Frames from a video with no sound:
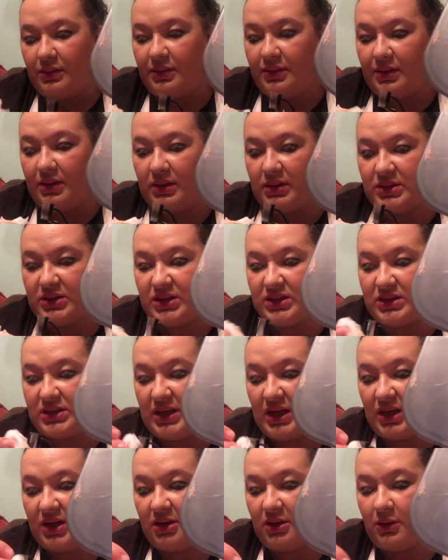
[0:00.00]
You can just
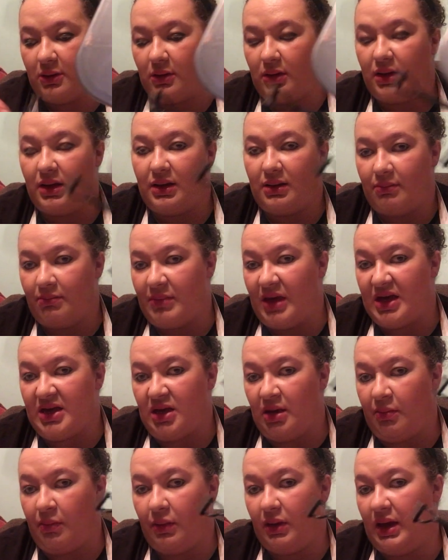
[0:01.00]
take your
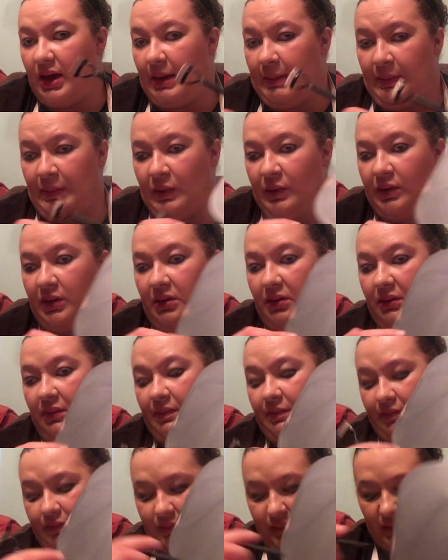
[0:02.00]
makeup wipe, or
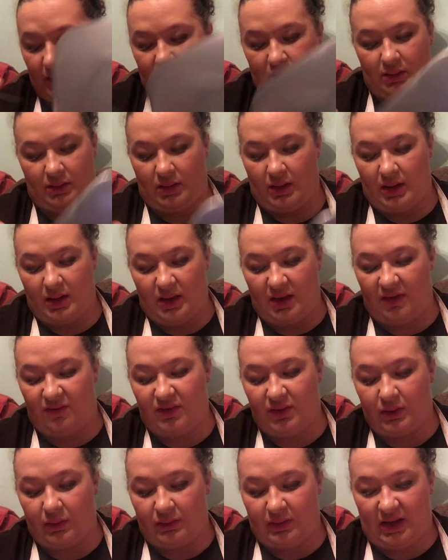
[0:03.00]
if
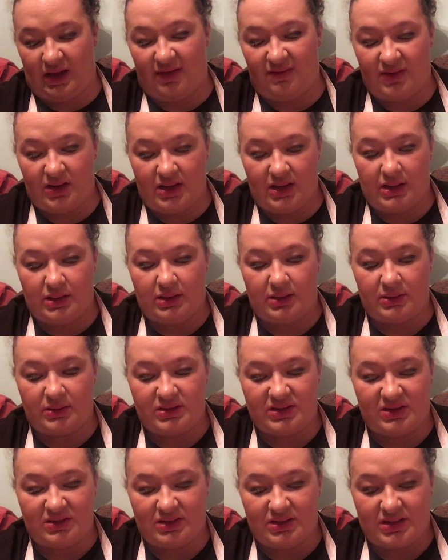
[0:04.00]
you don't have any of
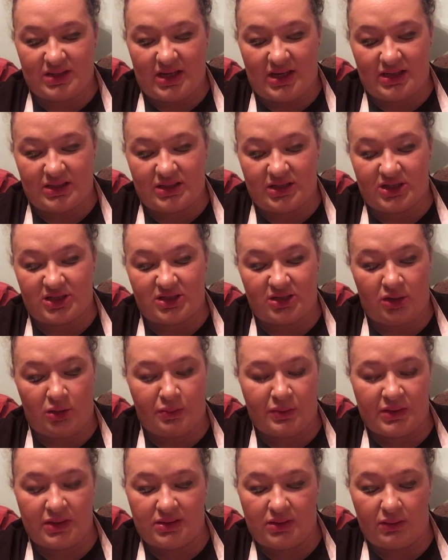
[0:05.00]
those, you can take dish soap
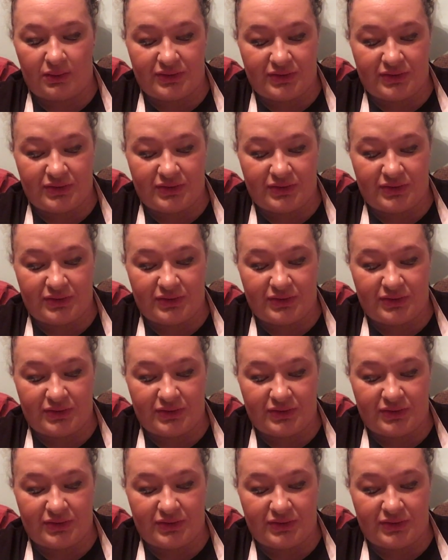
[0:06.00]
and an old